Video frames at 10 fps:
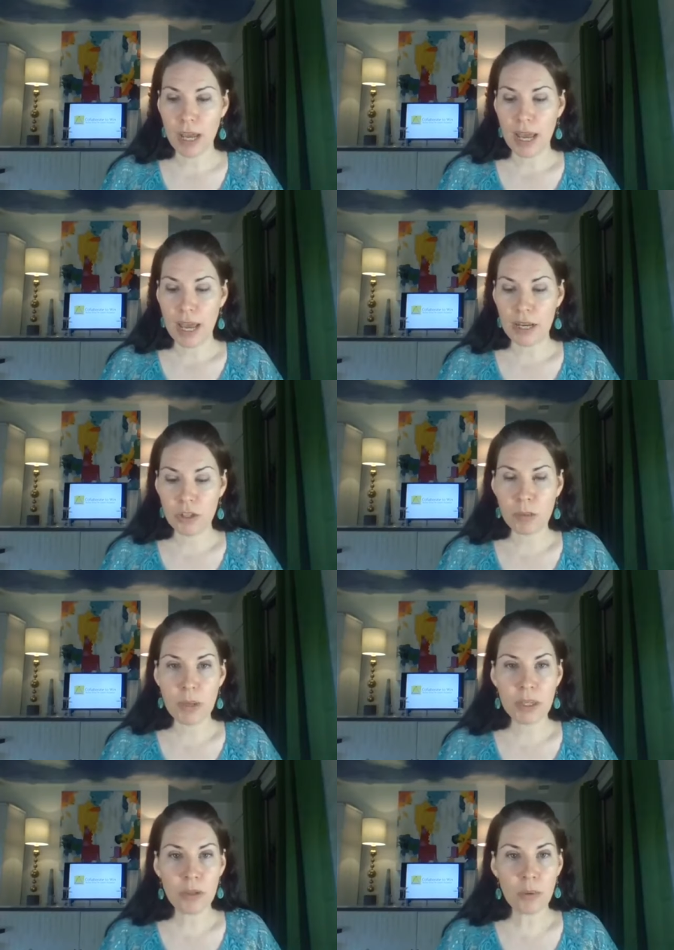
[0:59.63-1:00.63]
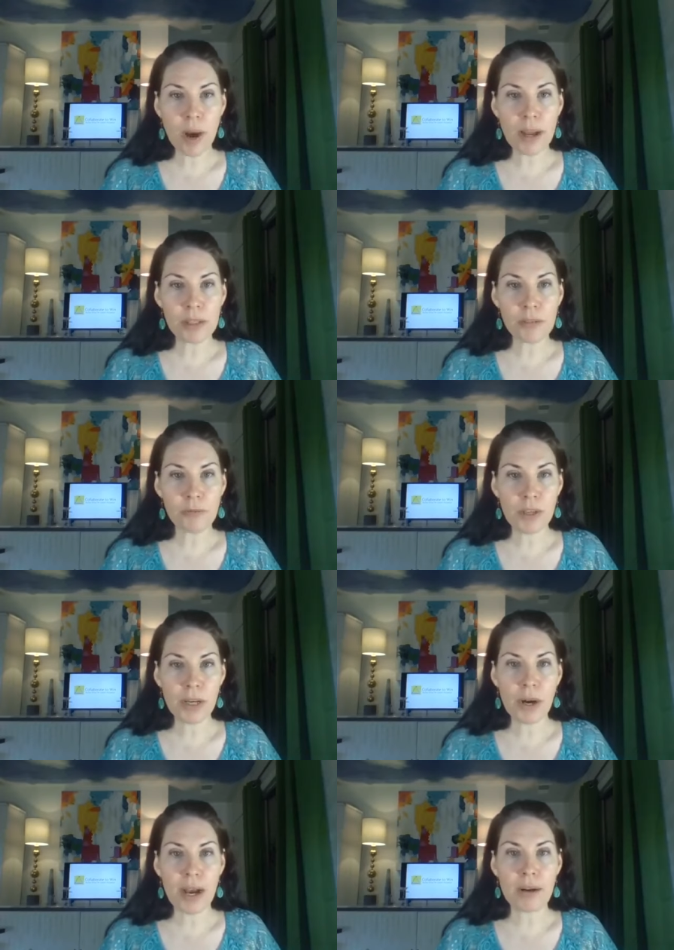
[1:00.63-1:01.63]
and it took me a little while to
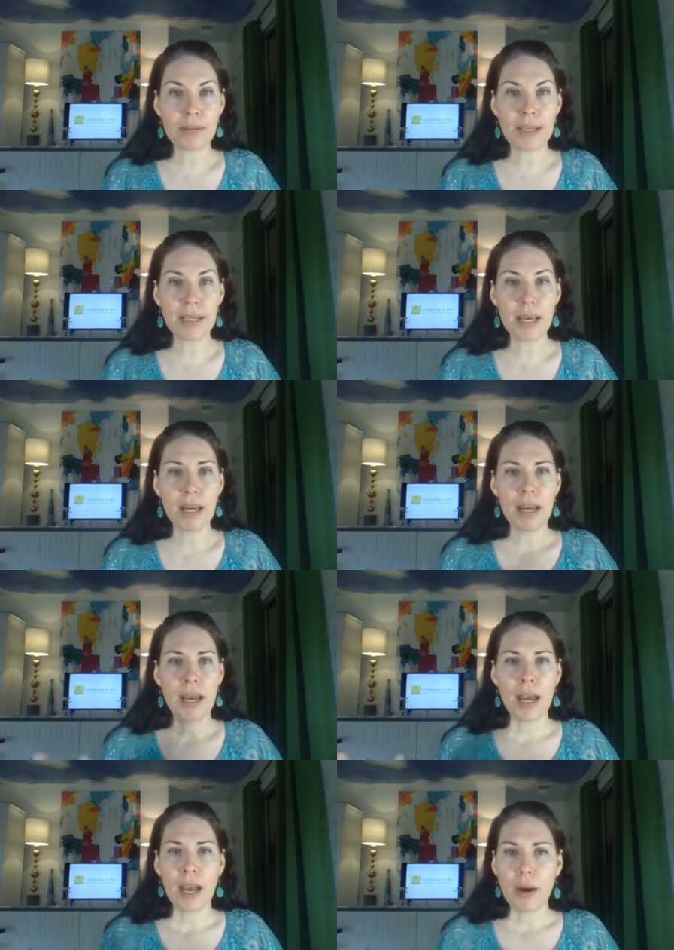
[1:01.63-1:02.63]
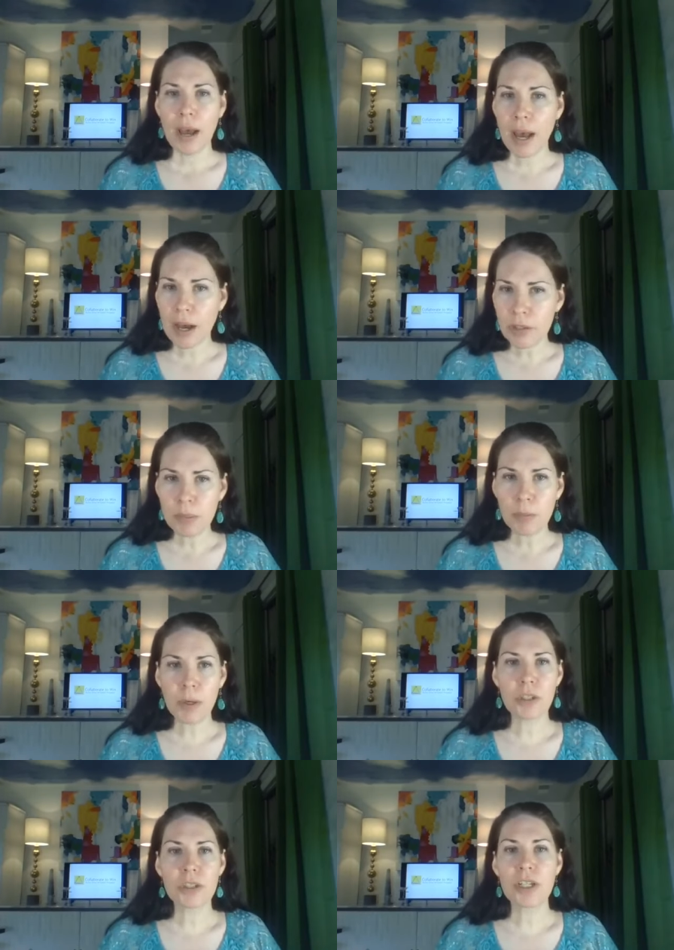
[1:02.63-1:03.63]
figure out like how you
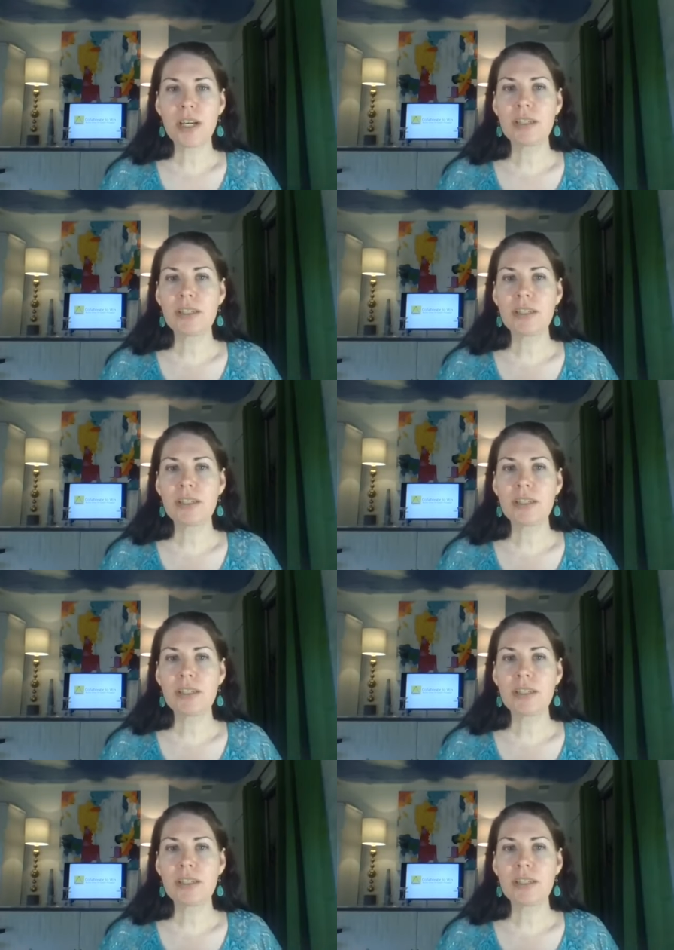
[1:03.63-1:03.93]
purchase